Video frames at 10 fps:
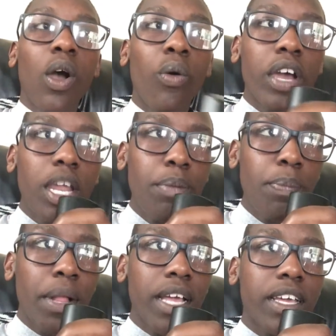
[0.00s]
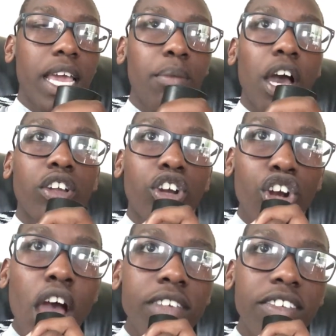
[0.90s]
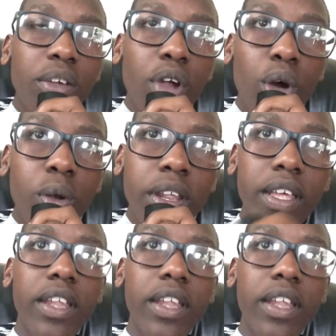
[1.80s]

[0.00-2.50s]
We're gonna be playing a game called Crossy Road.